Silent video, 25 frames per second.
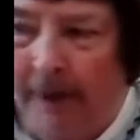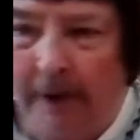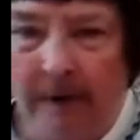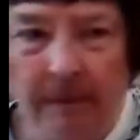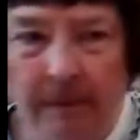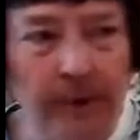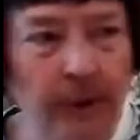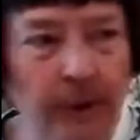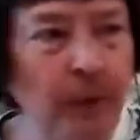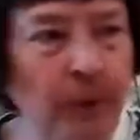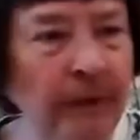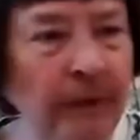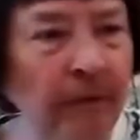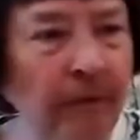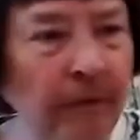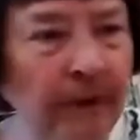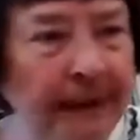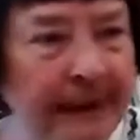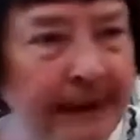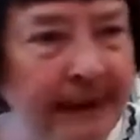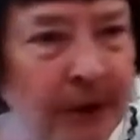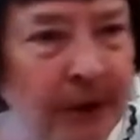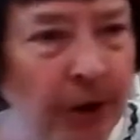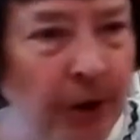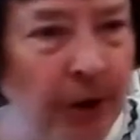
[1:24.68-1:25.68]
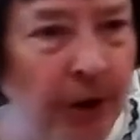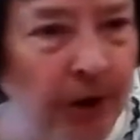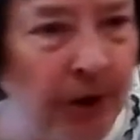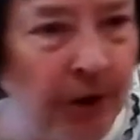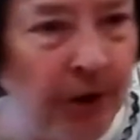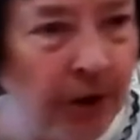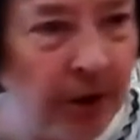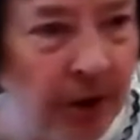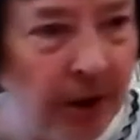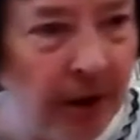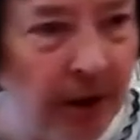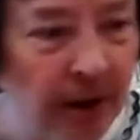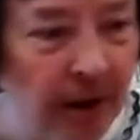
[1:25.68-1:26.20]
they've been doing
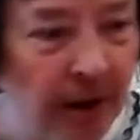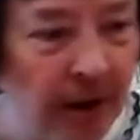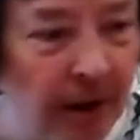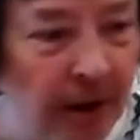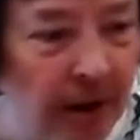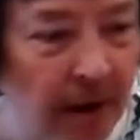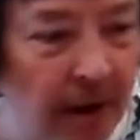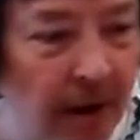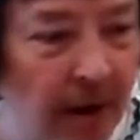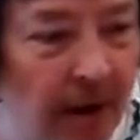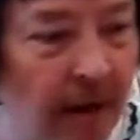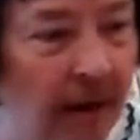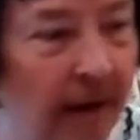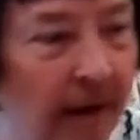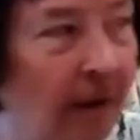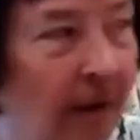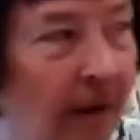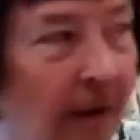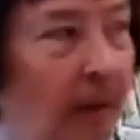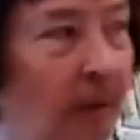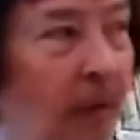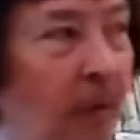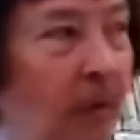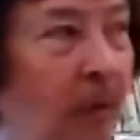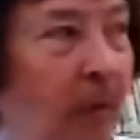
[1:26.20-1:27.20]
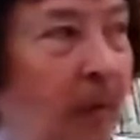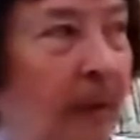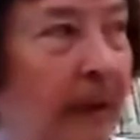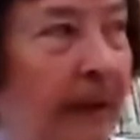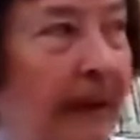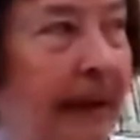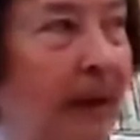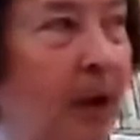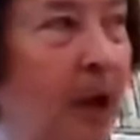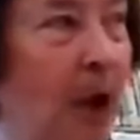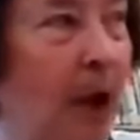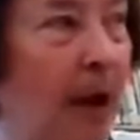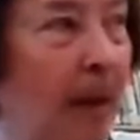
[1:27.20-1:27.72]
research on what
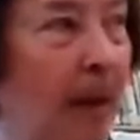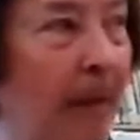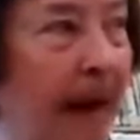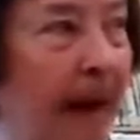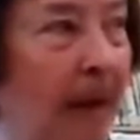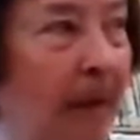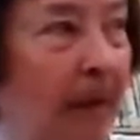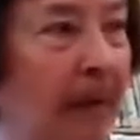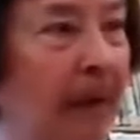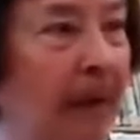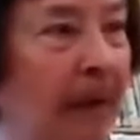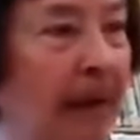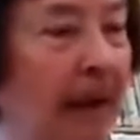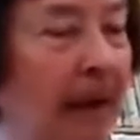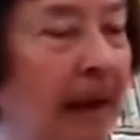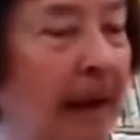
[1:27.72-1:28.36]
they talk about.